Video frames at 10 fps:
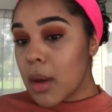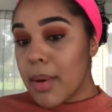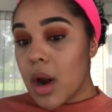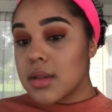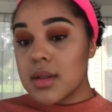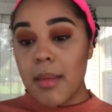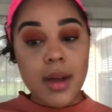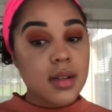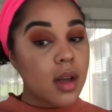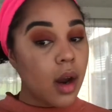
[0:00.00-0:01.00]
Put on some
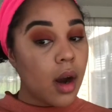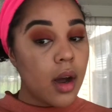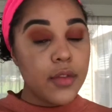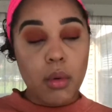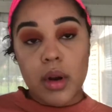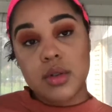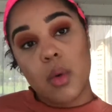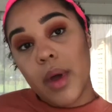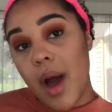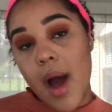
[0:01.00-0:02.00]
mascara. If you want to do
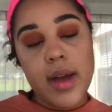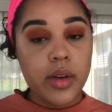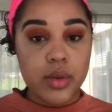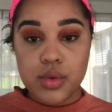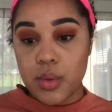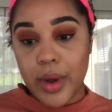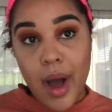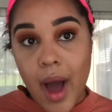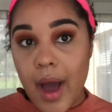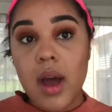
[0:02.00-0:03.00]
a wing eye, you can do a
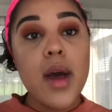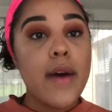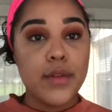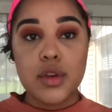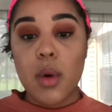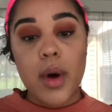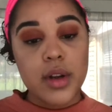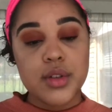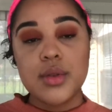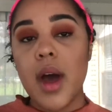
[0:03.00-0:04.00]
wing eye. If you don't want
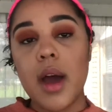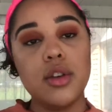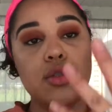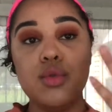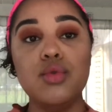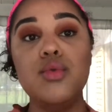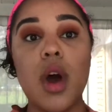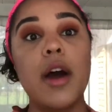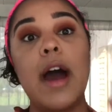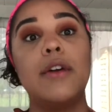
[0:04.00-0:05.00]
to do that, you do
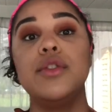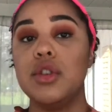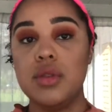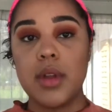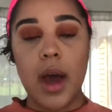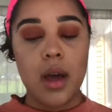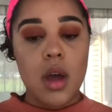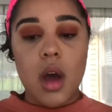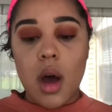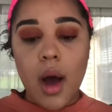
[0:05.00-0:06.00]
not have to do that.
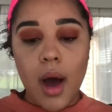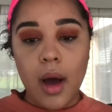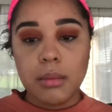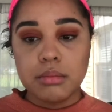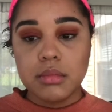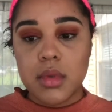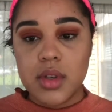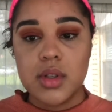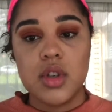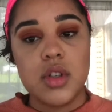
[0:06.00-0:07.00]

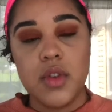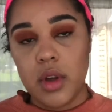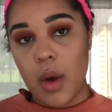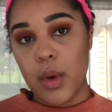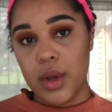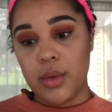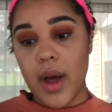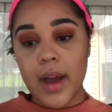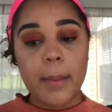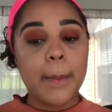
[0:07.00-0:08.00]
This is just feeling out what you
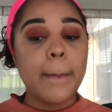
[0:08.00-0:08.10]
like.